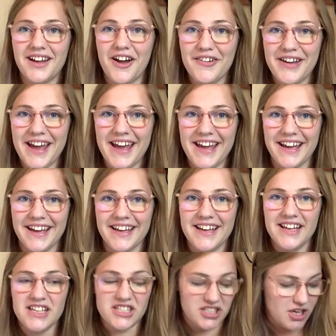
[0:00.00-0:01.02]
Okay,
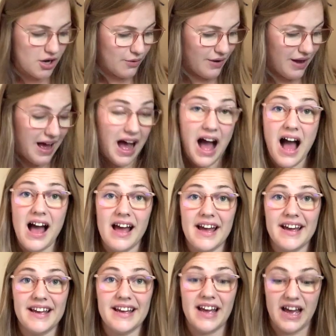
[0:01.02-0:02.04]
so
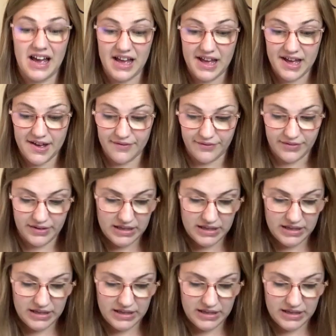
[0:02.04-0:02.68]
I have